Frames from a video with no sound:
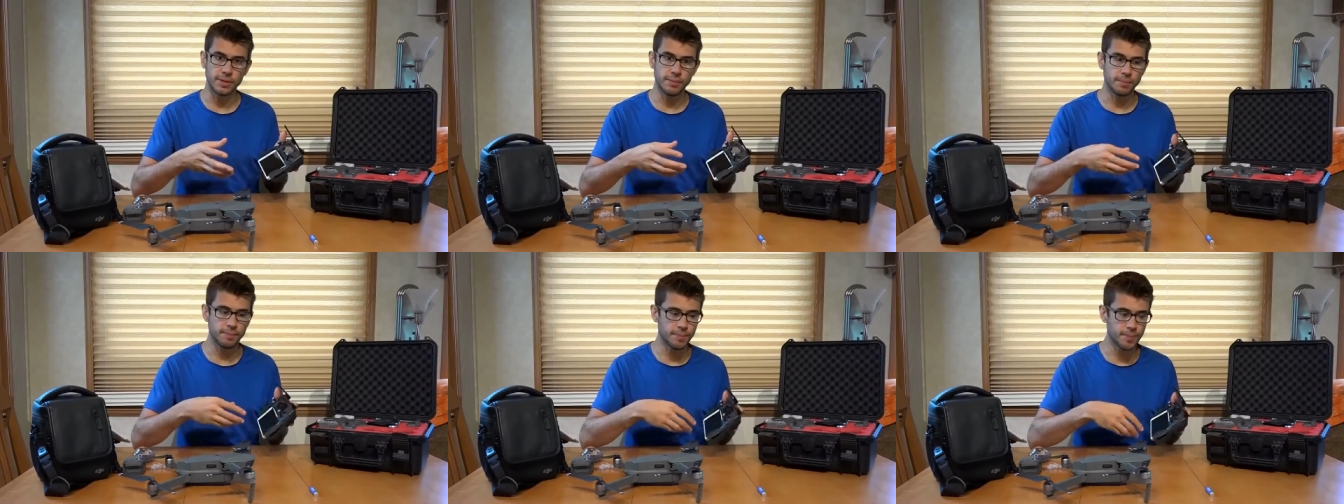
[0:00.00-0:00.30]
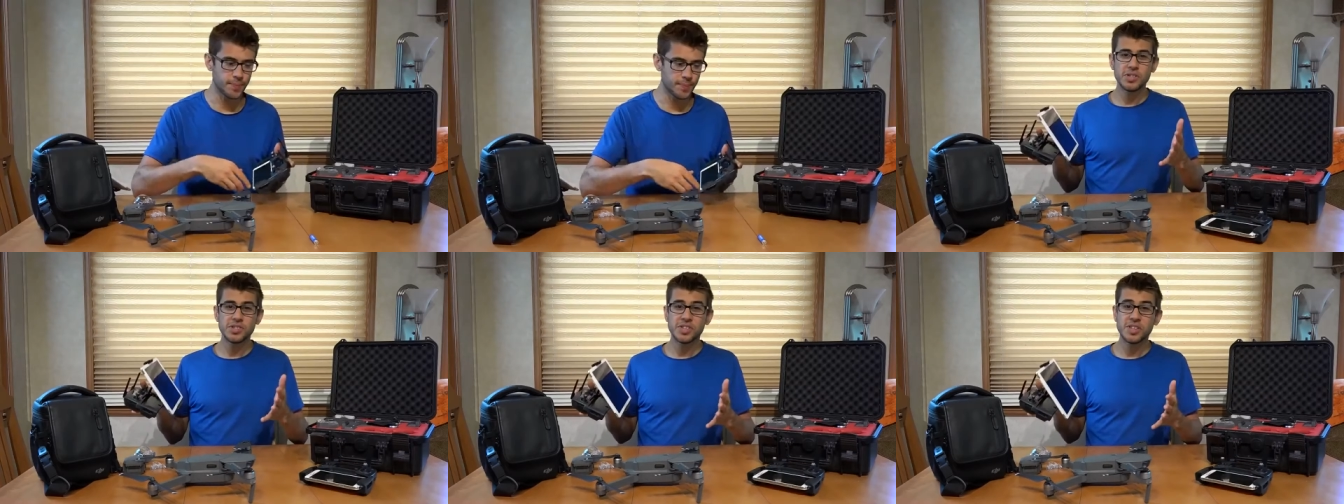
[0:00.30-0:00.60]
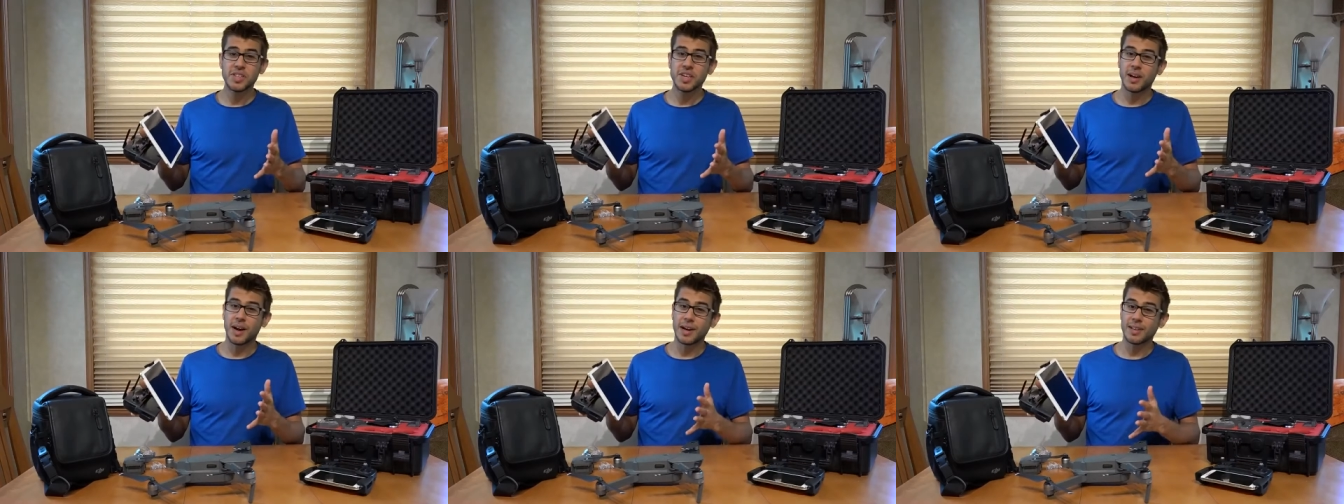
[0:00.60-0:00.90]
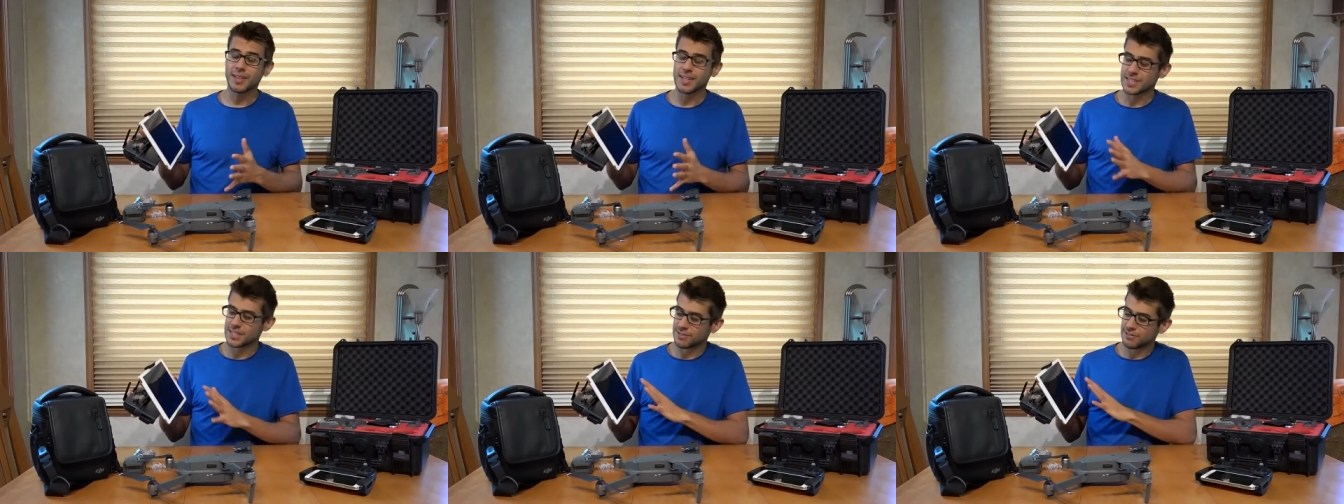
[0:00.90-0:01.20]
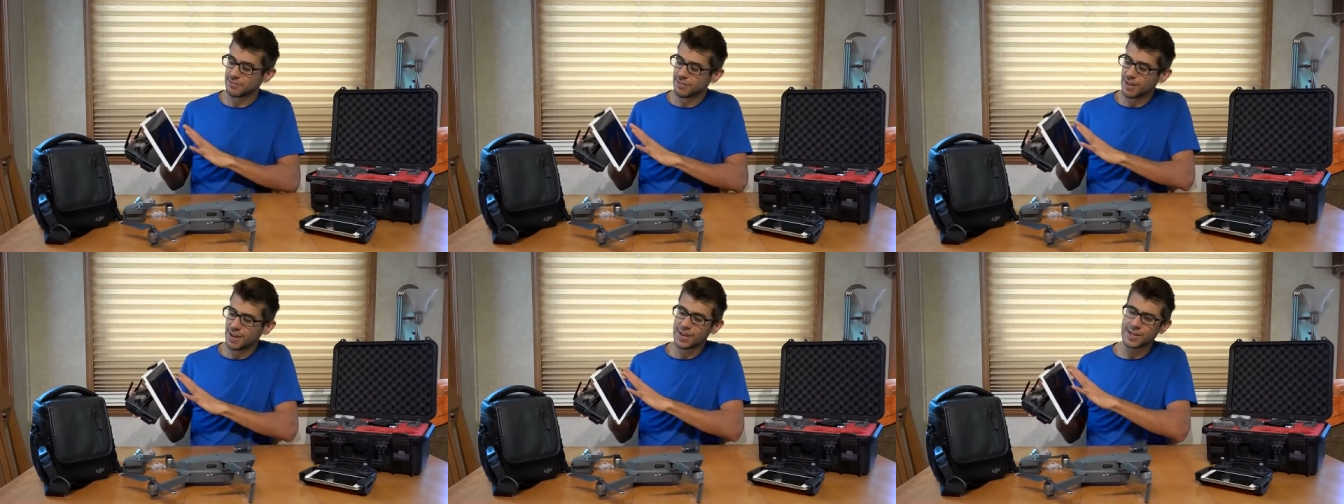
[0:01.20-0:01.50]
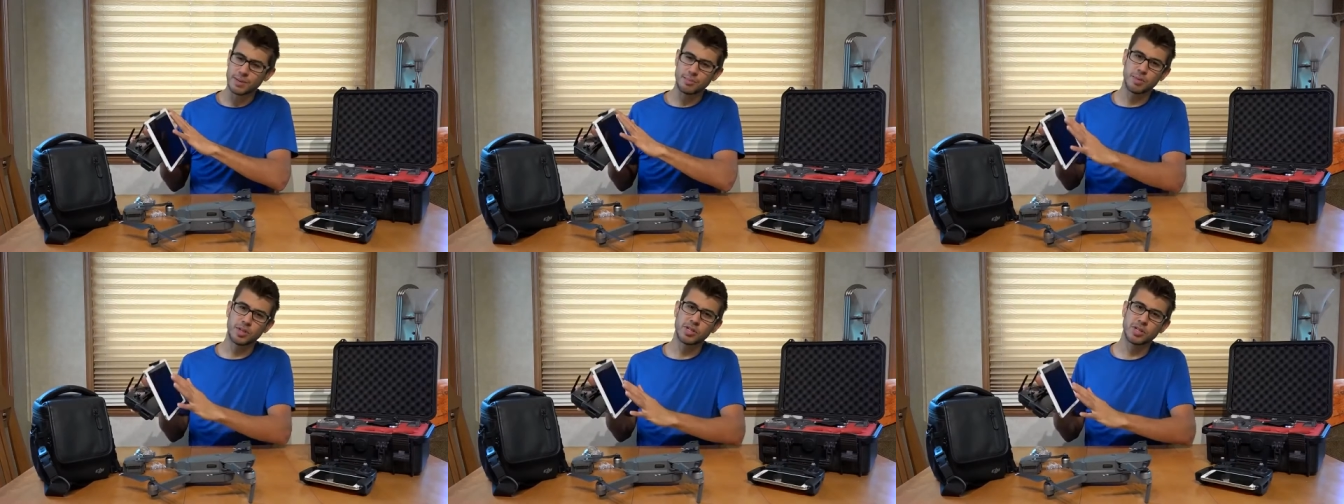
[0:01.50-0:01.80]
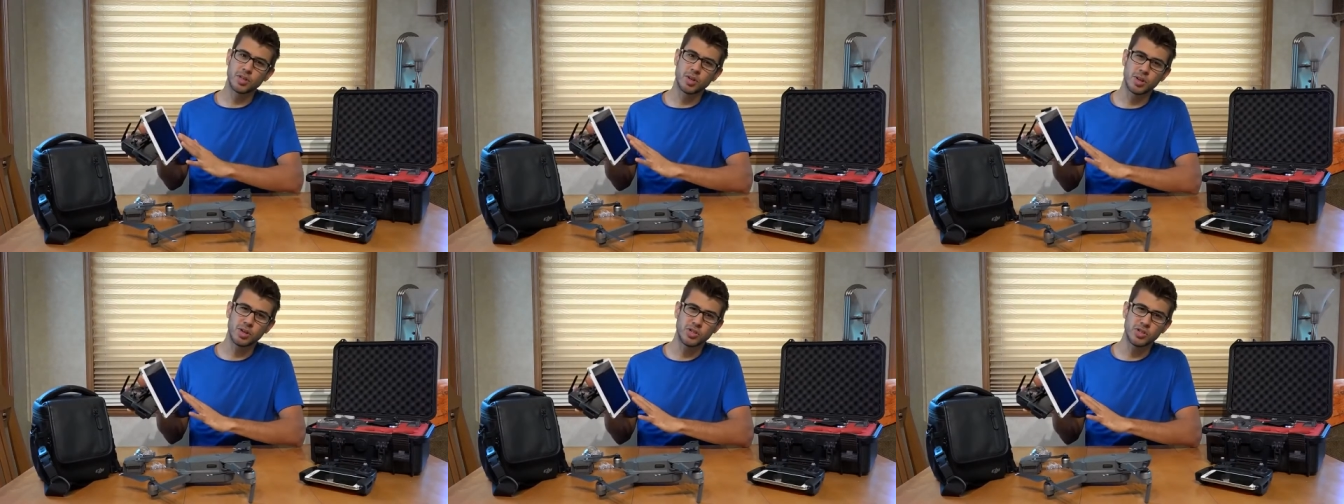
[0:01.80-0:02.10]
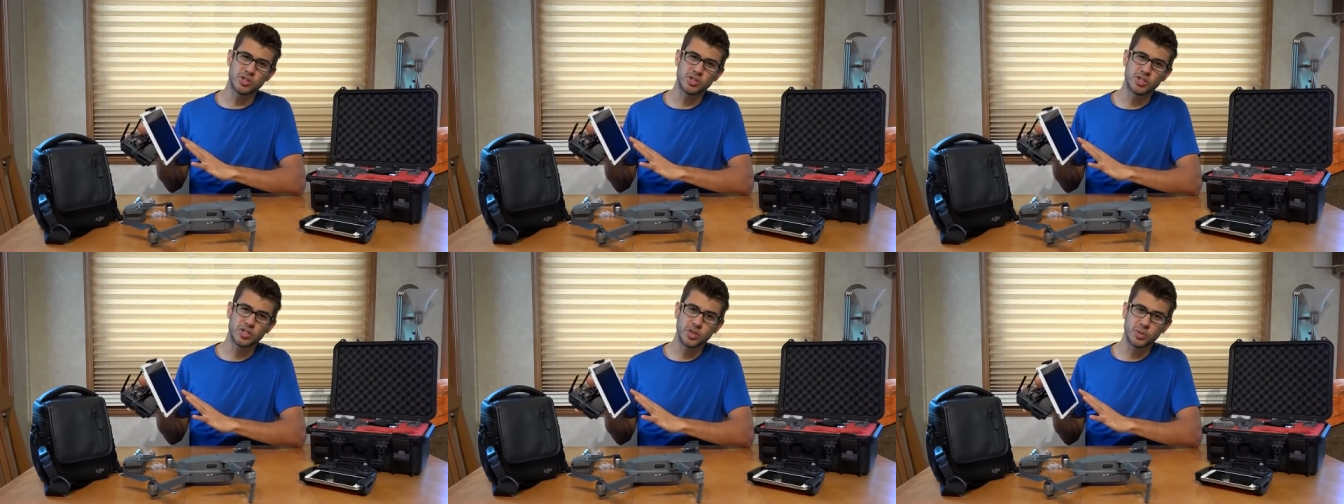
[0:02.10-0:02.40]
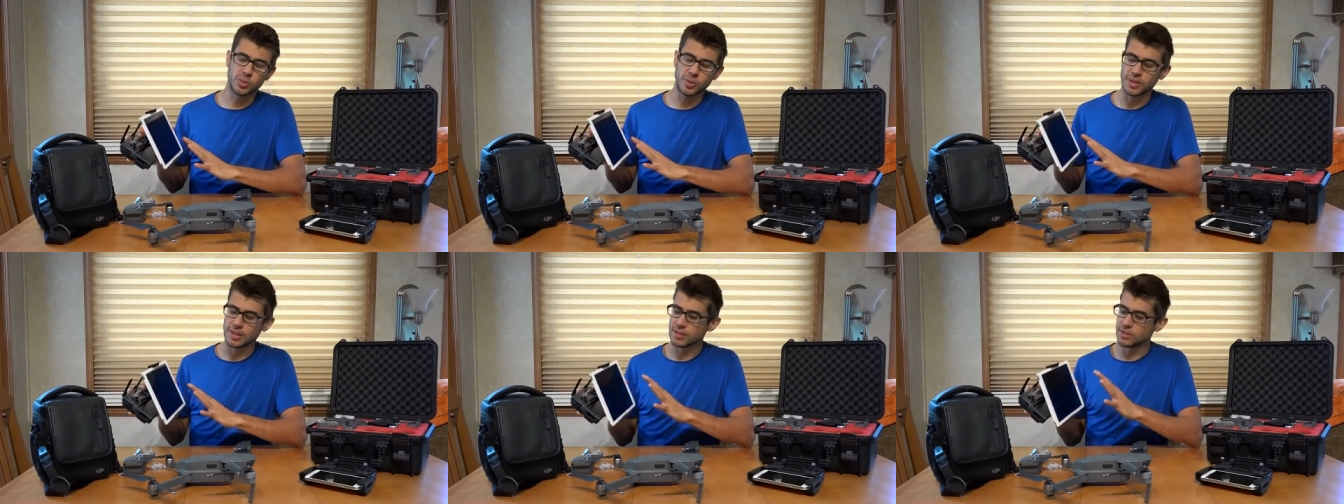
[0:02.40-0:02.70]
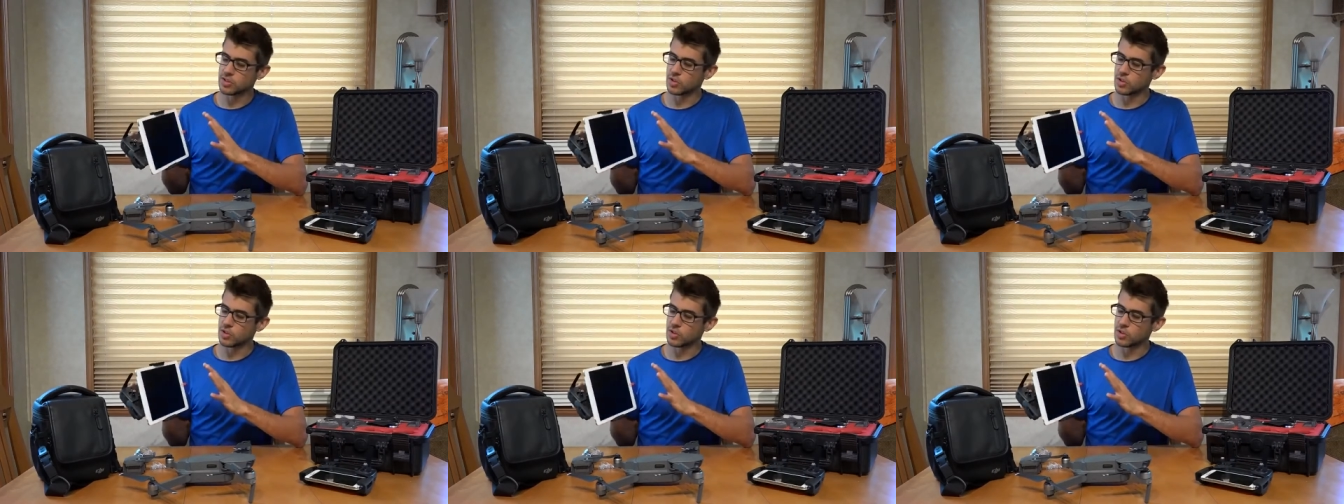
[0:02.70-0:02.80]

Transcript: it. Personally, I like to fly on a much larger screen,